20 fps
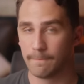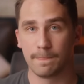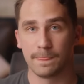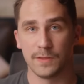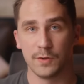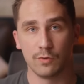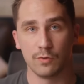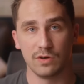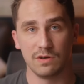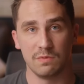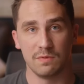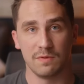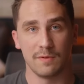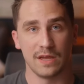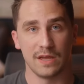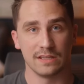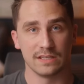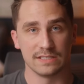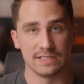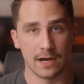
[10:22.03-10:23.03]
you're going to be
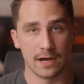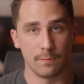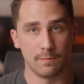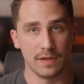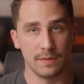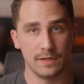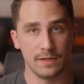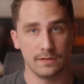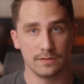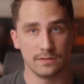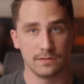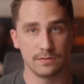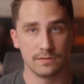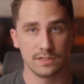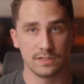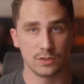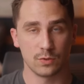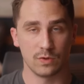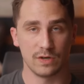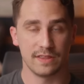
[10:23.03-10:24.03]
paying the down payment,
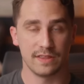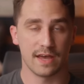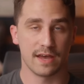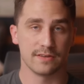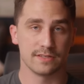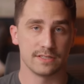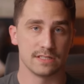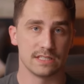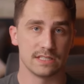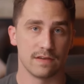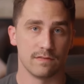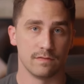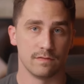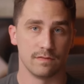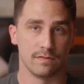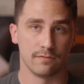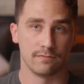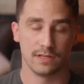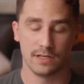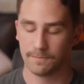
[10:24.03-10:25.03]

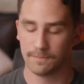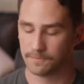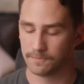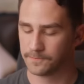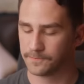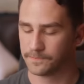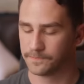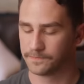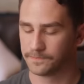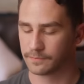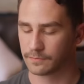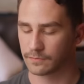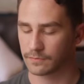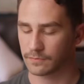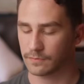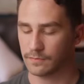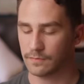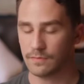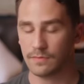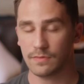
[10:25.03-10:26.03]
20,750
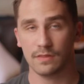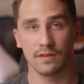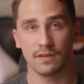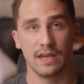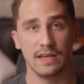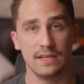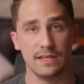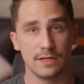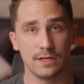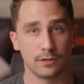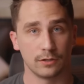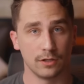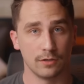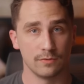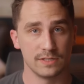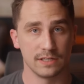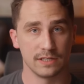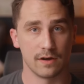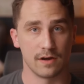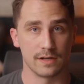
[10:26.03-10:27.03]
any
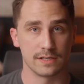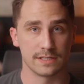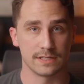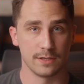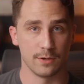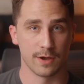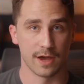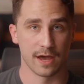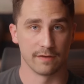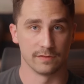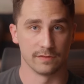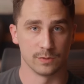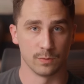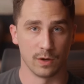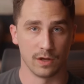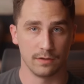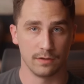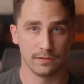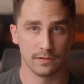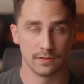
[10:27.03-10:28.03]
closing costs that you have as
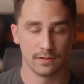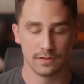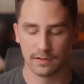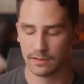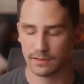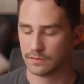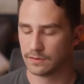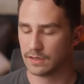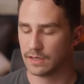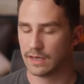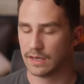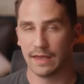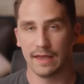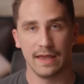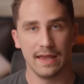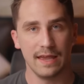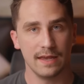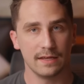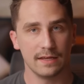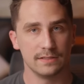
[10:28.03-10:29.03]
well,
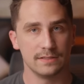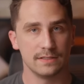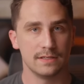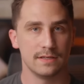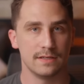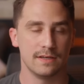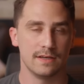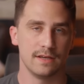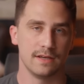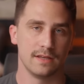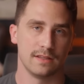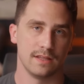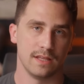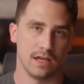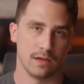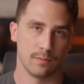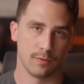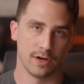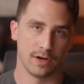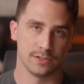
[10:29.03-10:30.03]
and
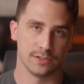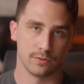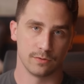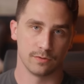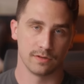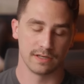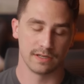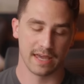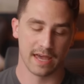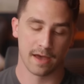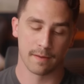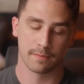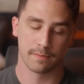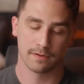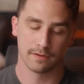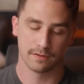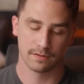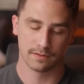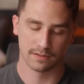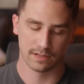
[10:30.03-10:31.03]
the appraisal gap
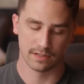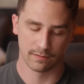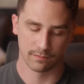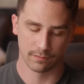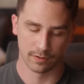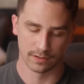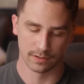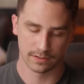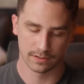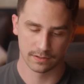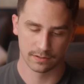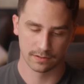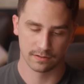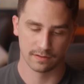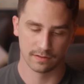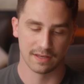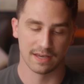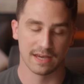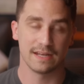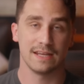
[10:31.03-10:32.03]
difference.
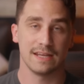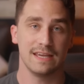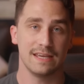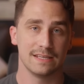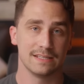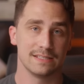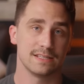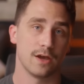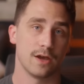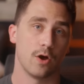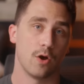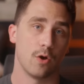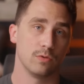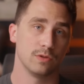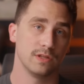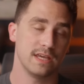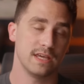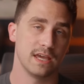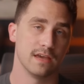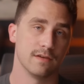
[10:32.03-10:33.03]
That is
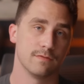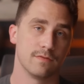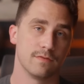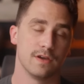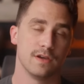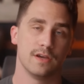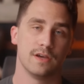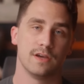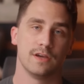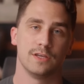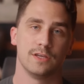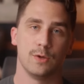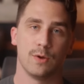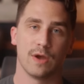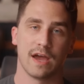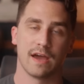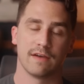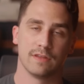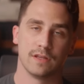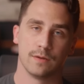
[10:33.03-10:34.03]
only if you
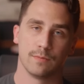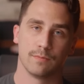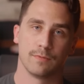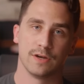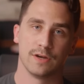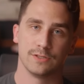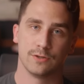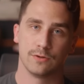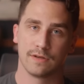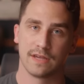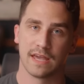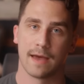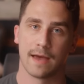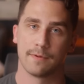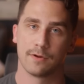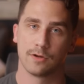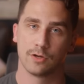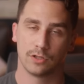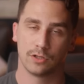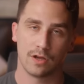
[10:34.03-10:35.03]
have that appraisal
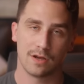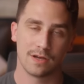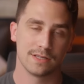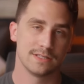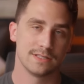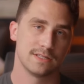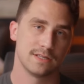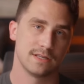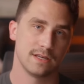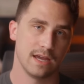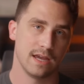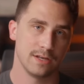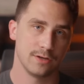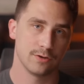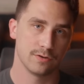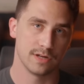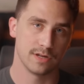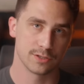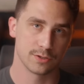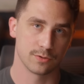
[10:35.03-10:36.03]
gap clause in
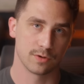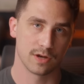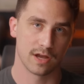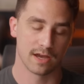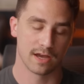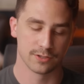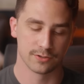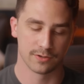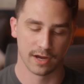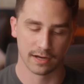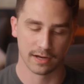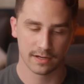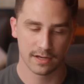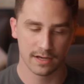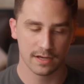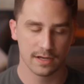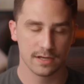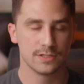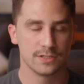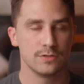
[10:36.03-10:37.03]
your initial contract.
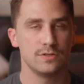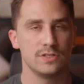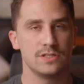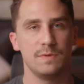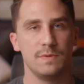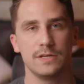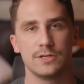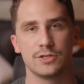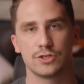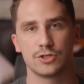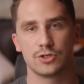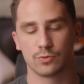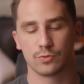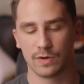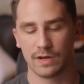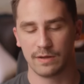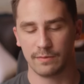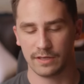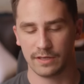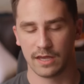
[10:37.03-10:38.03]
So just be
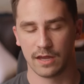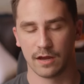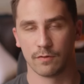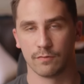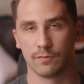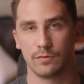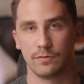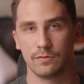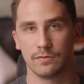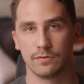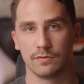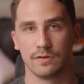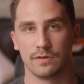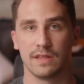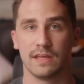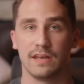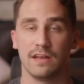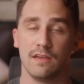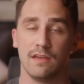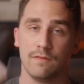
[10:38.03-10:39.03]
extremely careful
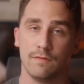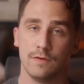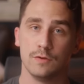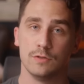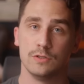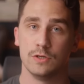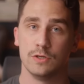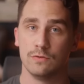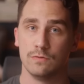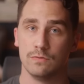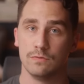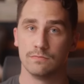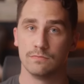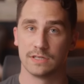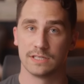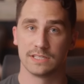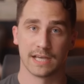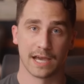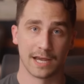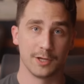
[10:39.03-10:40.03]
that if you do
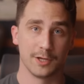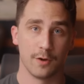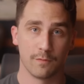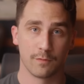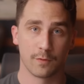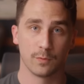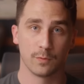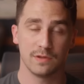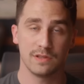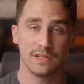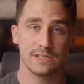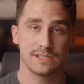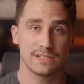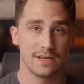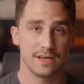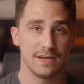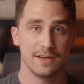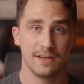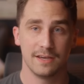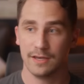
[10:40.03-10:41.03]
decide to go forward with
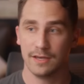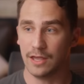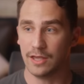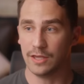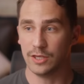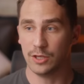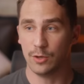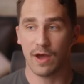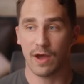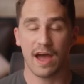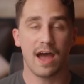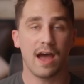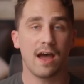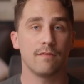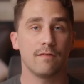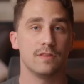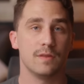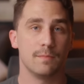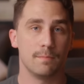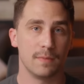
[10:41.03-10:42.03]
this, you
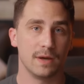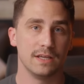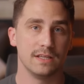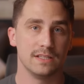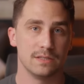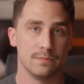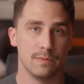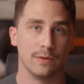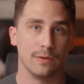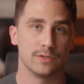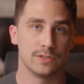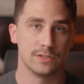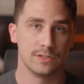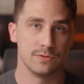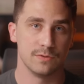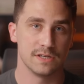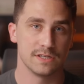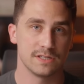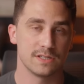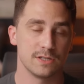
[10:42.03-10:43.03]
have the money to be able to
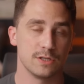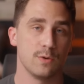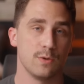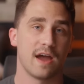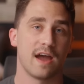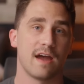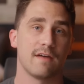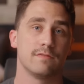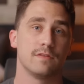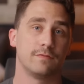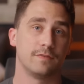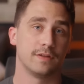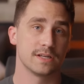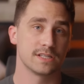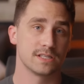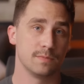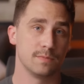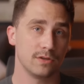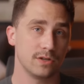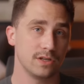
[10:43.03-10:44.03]
do this, you have the
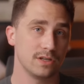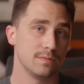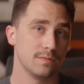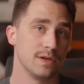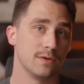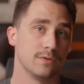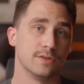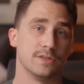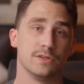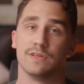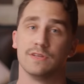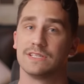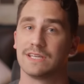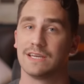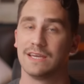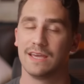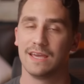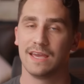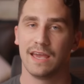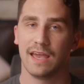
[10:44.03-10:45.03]
flexibility to be able to do this,
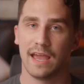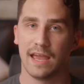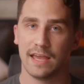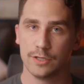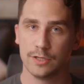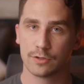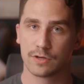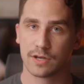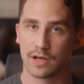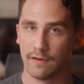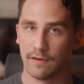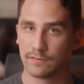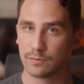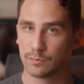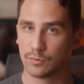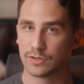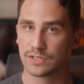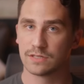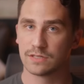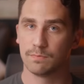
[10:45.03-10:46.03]
and you're
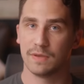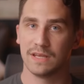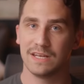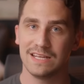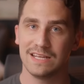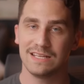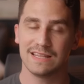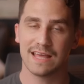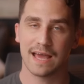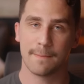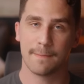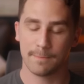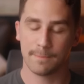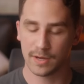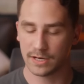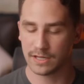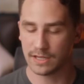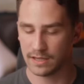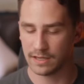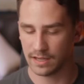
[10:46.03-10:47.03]
comfortable spending that
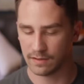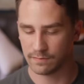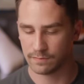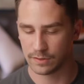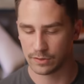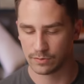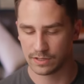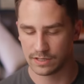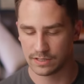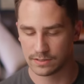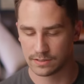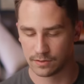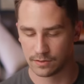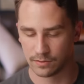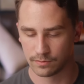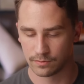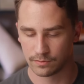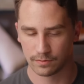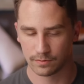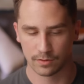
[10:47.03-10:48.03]
money if you need
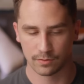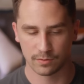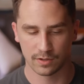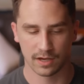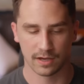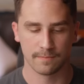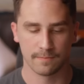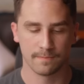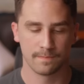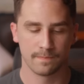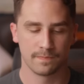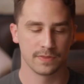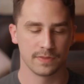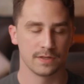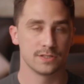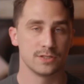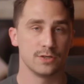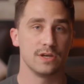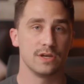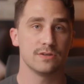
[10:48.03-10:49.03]
to, okay?
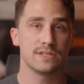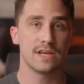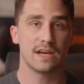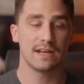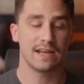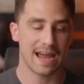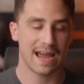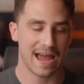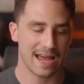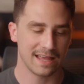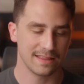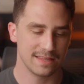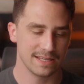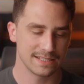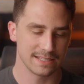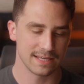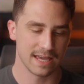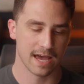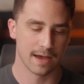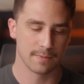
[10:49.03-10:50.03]
So here's how to add
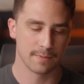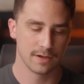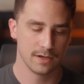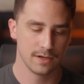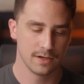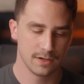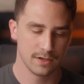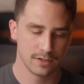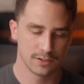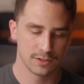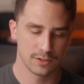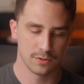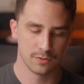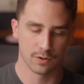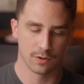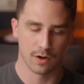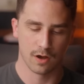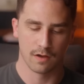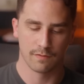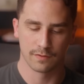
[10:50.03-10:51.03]
this gap to
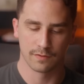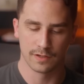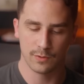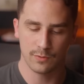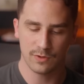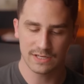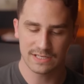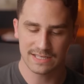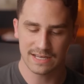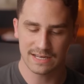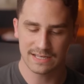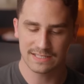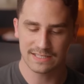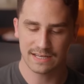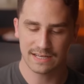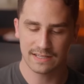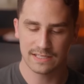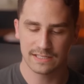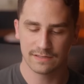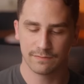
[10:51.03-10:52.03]
your offer. You wanna set
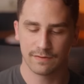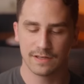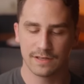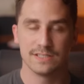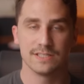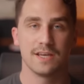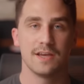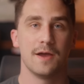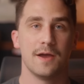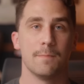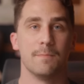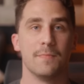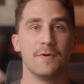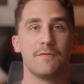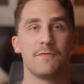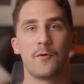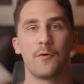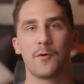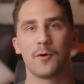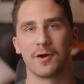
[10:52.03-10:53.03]
aside these funds
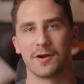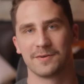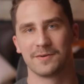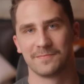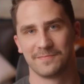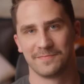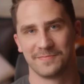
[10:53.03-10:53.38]
before,